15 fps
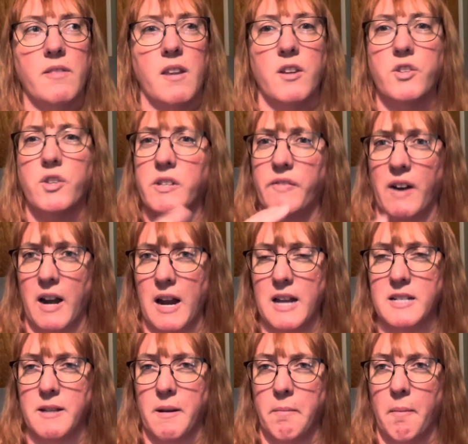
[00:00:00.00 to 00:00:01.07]
so it's very,
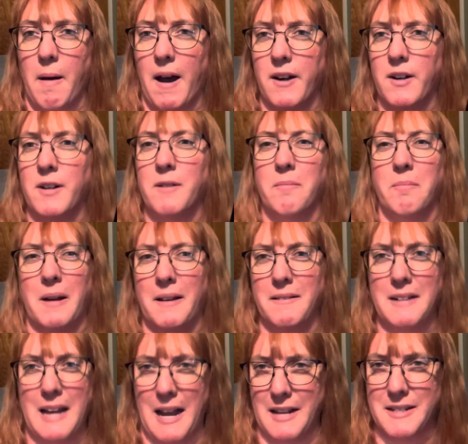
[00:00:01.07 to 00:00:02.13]
it's a modern, but
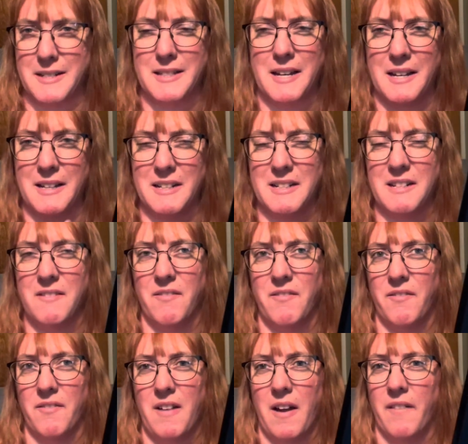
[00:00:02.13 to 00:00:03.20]
has the
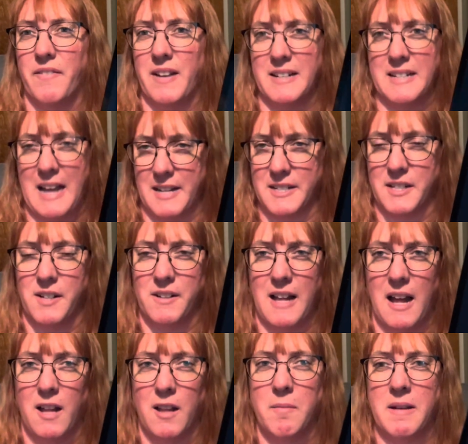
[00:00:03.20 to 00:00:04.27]
uh, fantastical
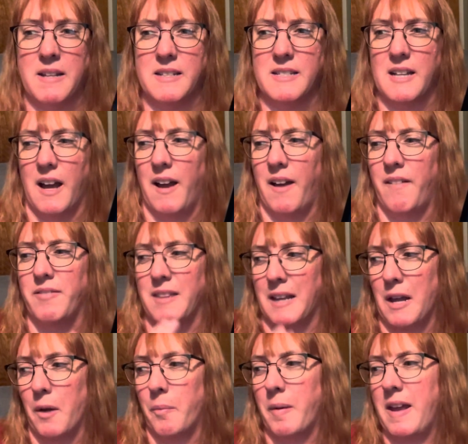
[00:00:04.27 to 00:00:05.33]
elements of the
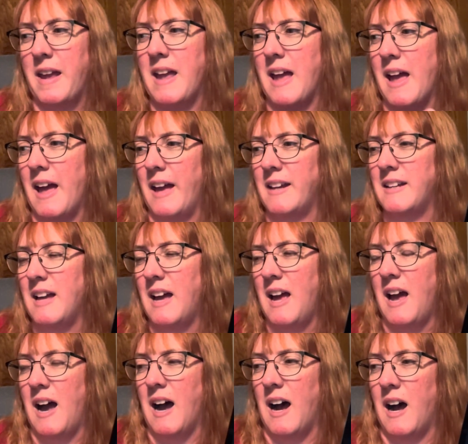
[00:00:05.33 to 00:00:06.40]
Kelpie and
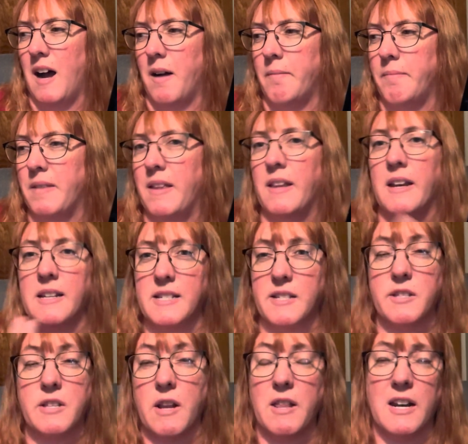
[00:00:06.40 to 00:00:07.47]
um, and then is
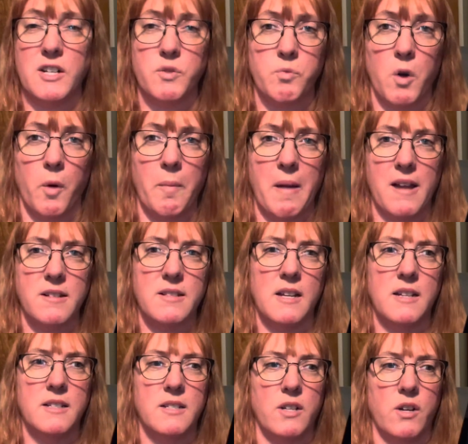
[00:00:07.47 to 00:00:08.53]
then it's romance
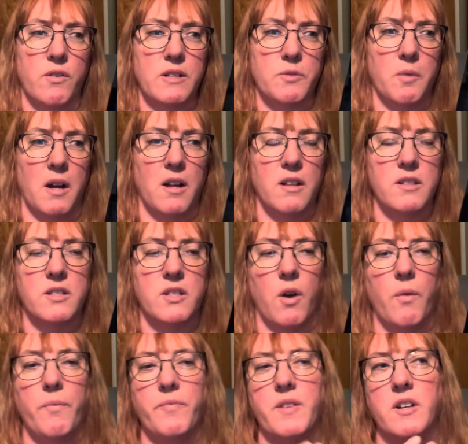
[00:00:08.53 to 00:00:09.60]
and so as well.
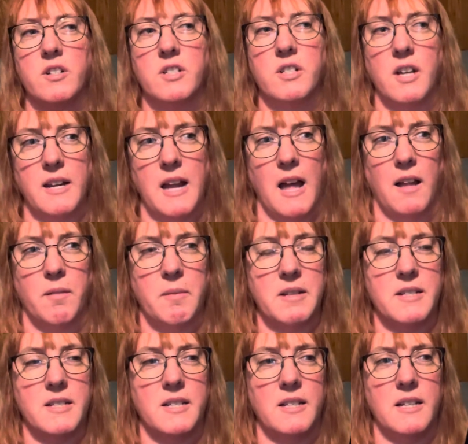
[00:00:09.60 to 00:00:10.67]
So there's good
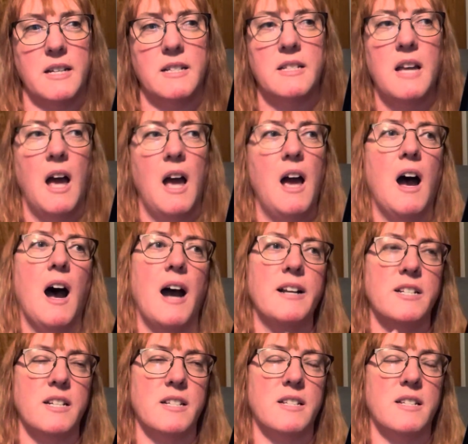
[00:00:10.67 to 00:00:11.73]
elements to this, I
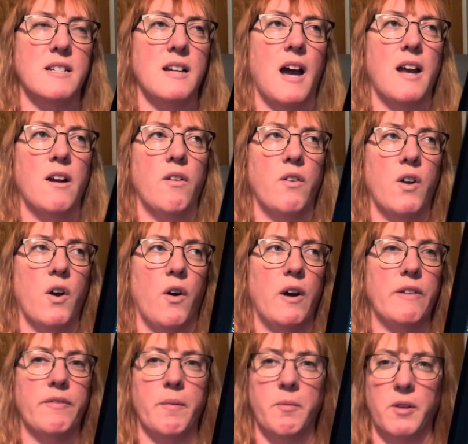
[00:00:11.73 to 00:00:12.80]
just, I don't know
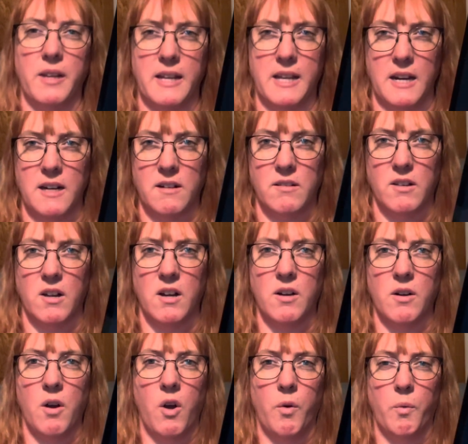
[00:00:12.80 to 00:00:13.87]
if I'm really getting
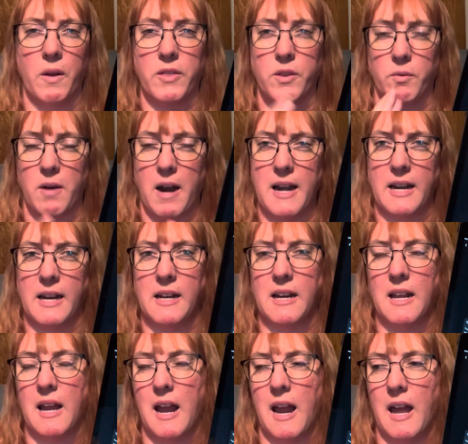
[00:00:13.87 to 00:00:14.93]
along with the writing
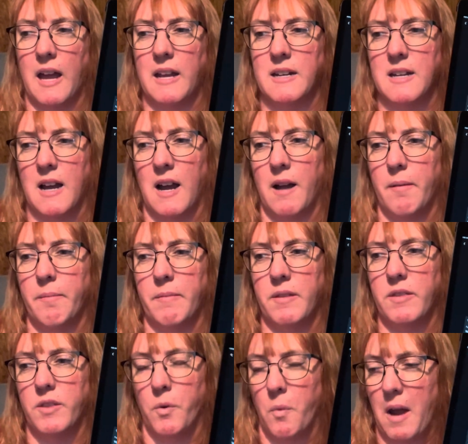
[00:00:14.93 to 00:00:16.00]
and um,
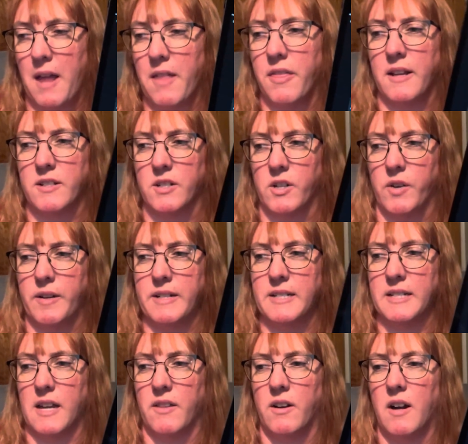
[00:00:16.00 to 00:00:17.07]
the way things are going
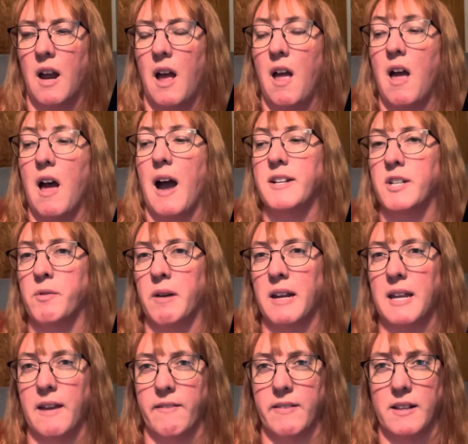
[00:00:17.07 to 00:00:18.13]
together. I do want to
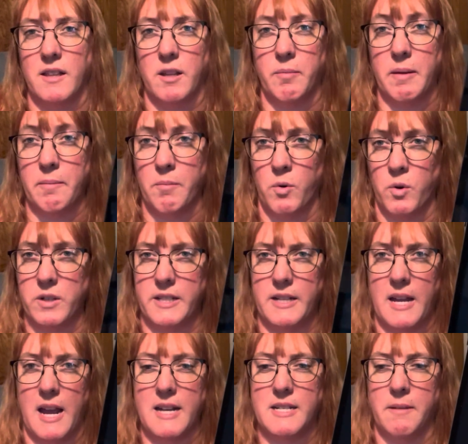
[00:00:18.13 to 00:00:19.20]
give it a little bit more
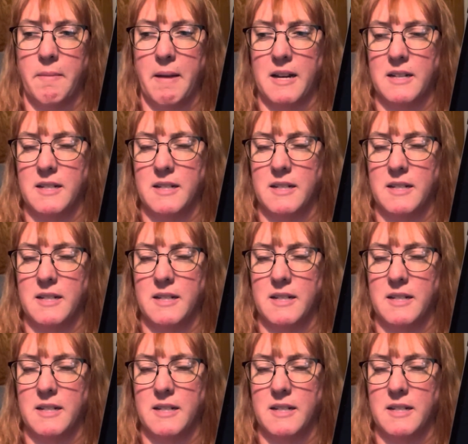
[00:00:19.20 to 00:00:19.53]
today to make a